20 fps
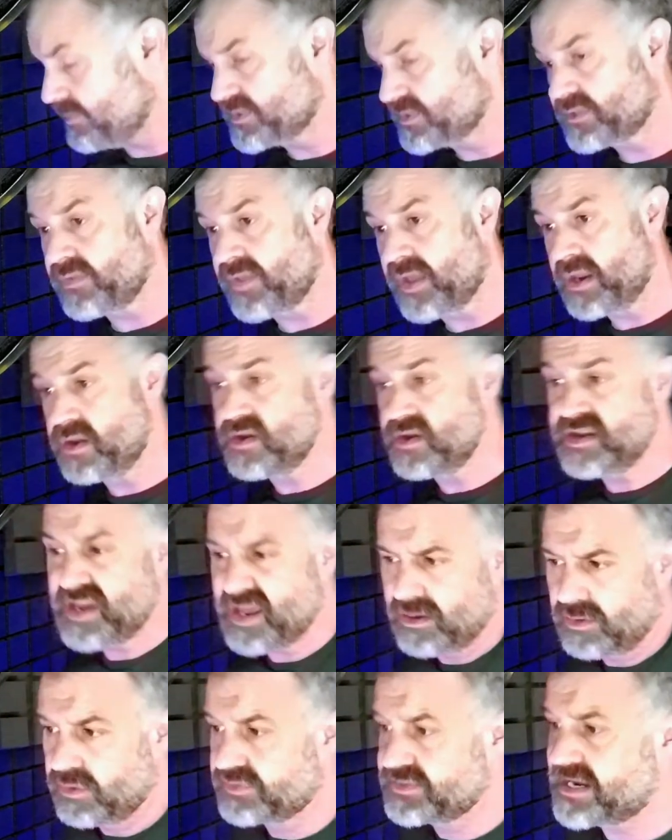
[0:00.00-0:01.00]
so that you can get a
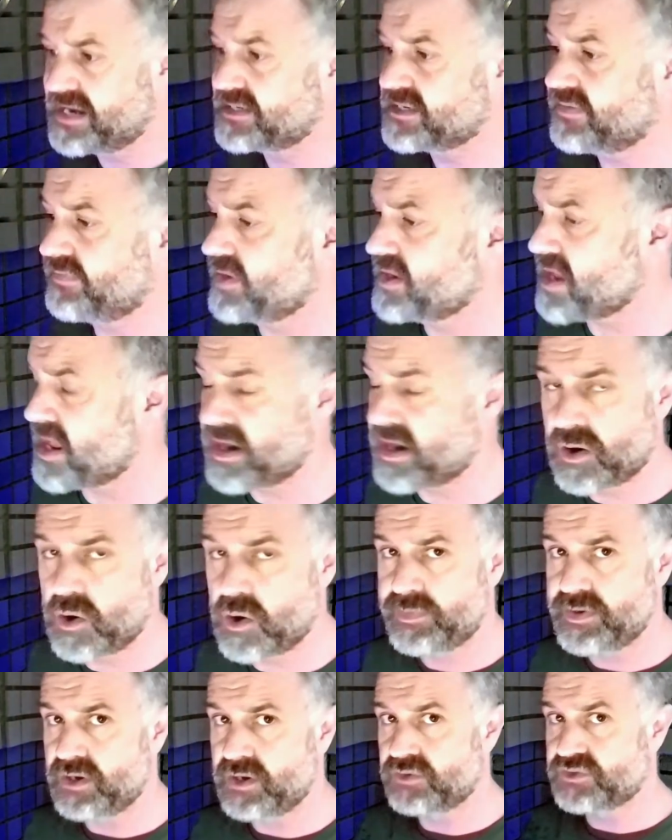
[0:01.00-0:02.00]
little taste of it. And I hope
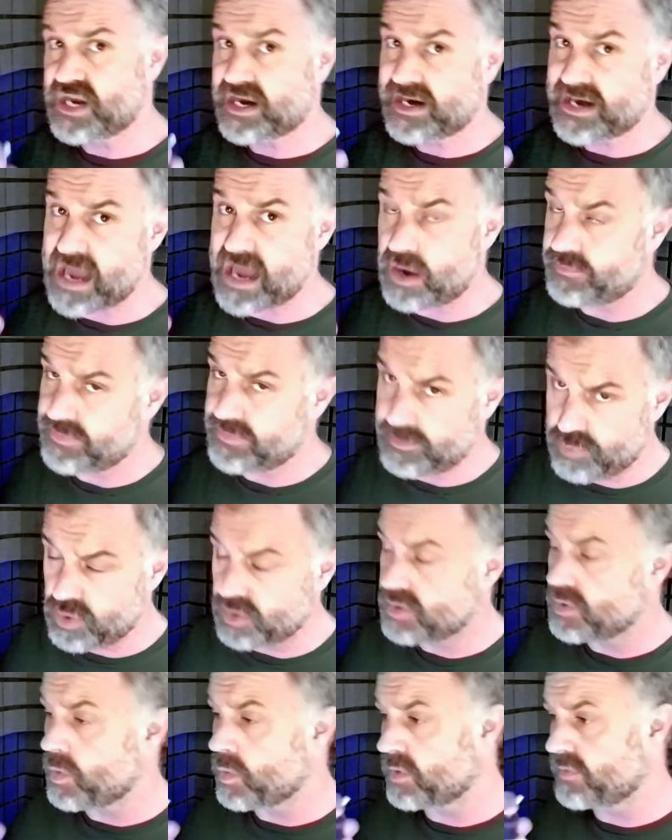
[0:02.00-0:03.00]
you check it out, the
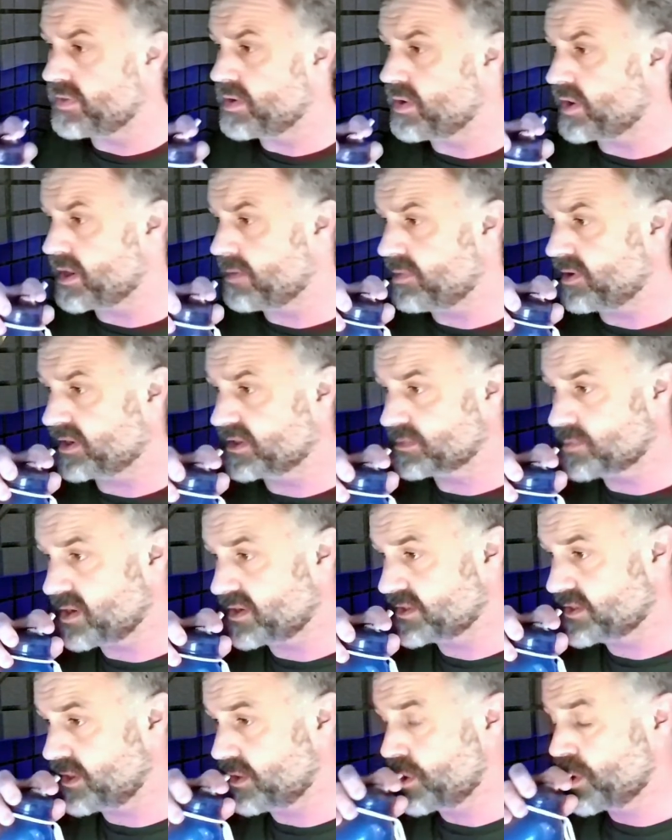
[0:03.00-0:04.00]
book or the audiobook as well,
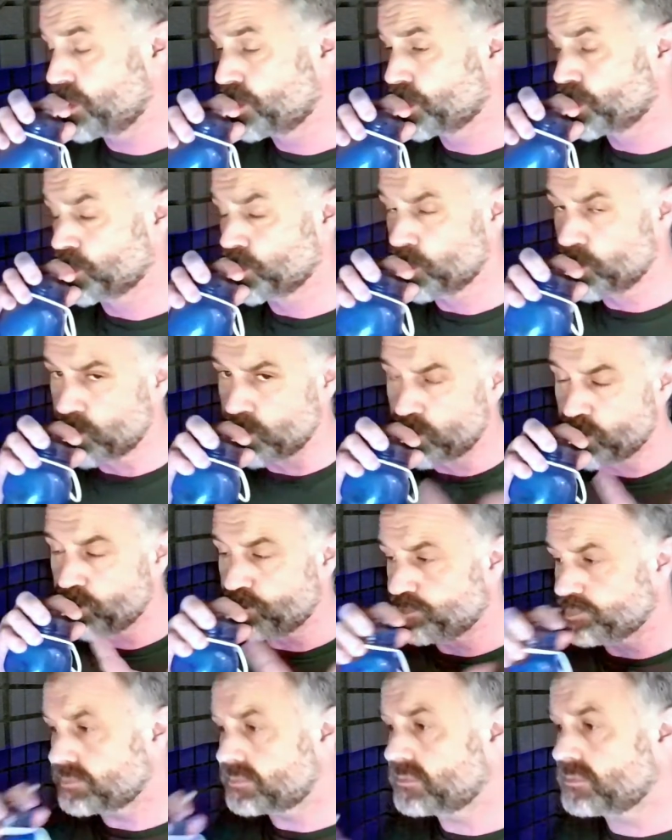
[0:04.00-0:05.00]
too.
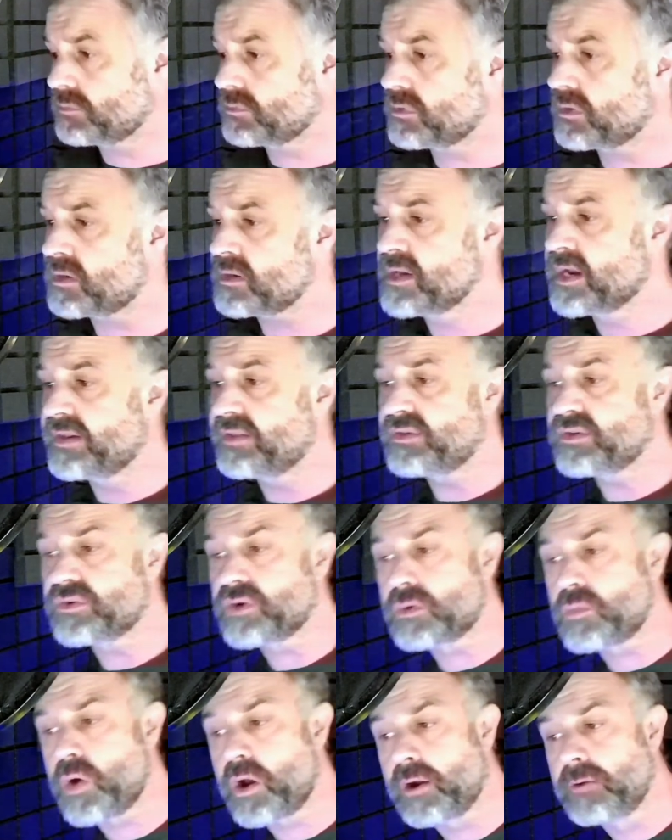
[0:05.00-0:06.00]
I need to
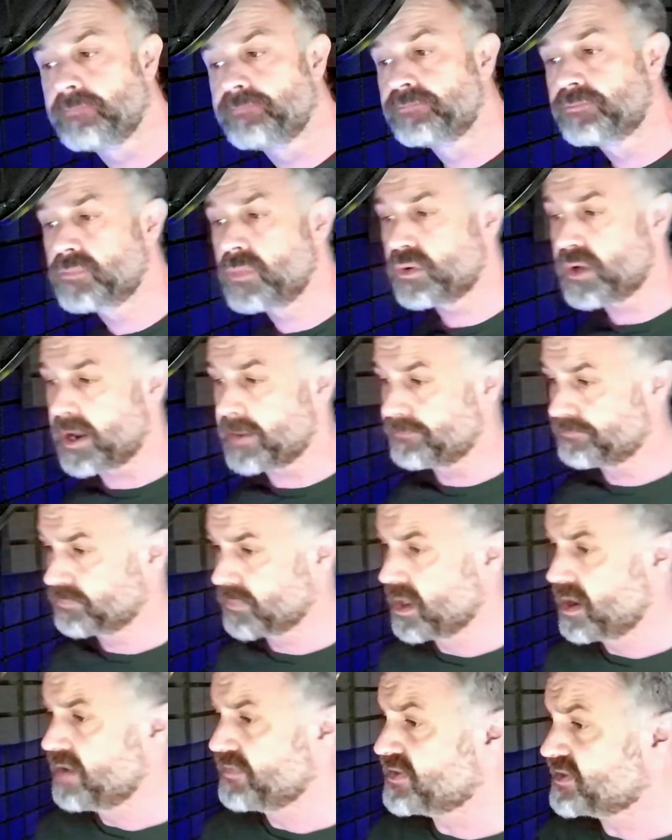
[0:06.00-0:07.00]
drink water. Okay.
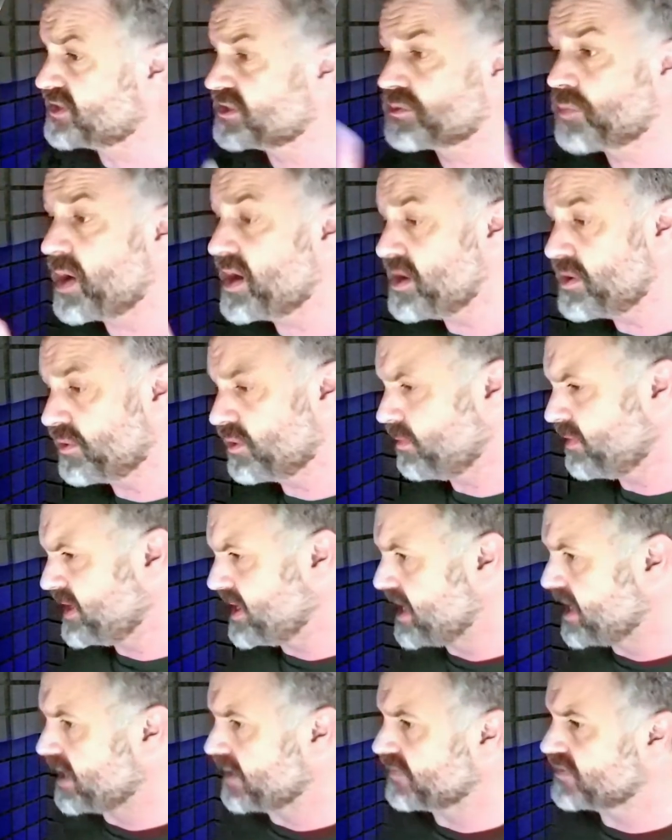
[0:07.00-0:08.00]
This is right near the
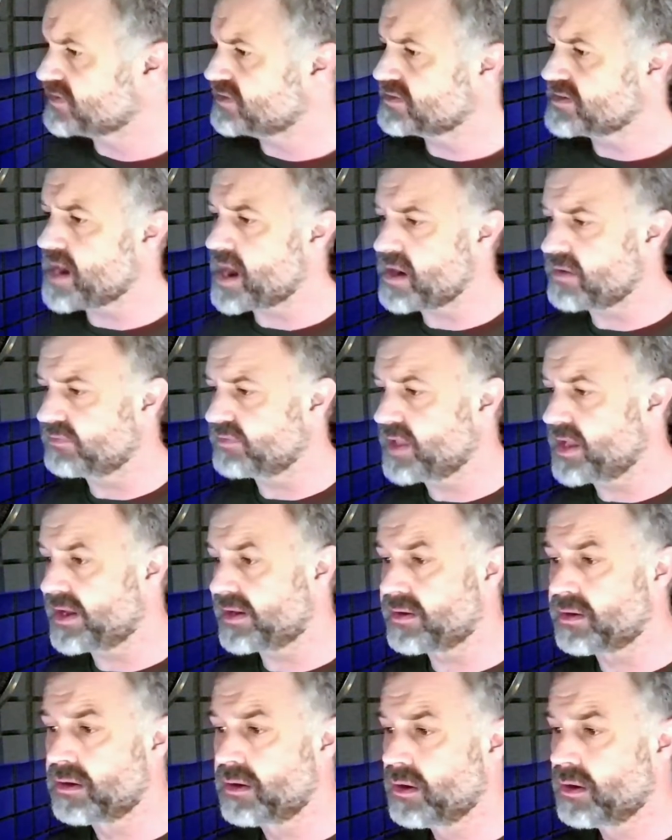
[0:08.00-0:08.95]
beginning. This is kind of like,